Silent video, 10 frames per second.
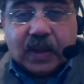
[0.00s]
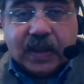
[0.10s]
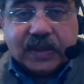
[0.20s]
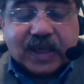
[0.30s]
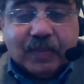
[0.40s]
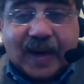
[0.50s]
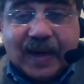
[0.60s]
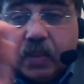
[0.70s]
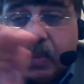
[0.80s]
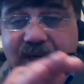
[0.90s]
Doesn't
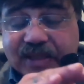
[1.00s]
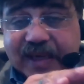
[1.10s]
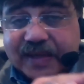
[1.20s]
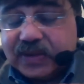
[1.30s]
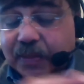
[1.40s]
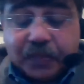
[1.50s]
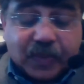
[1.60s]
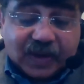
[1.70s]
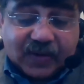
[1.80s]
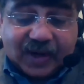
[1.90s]
matter what the size of the
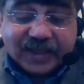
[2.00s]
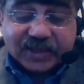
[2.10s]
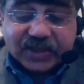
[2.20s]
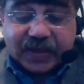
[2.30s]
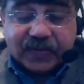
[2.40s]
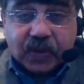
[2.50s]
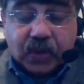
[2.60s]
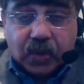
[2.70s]
transaction is.